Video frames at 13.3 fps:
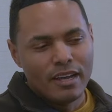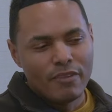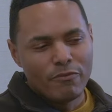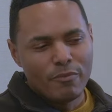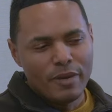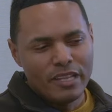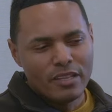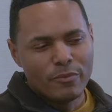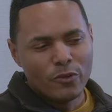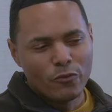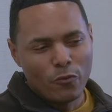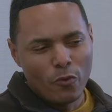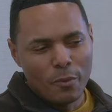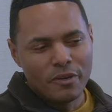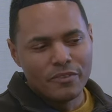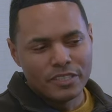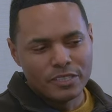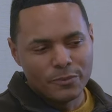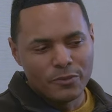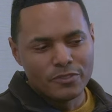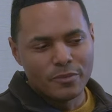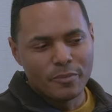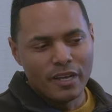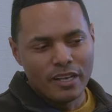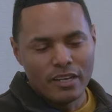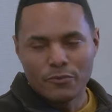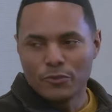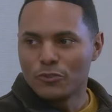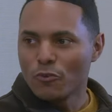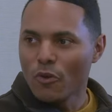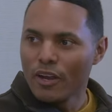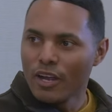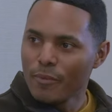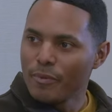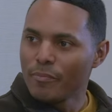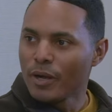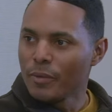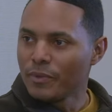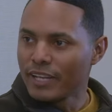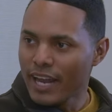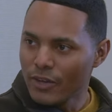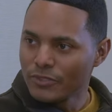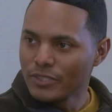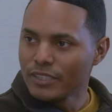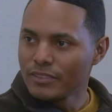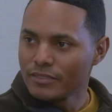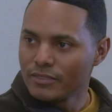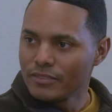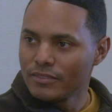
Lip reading: For me, the most formative experience of my life was growing up in public housing.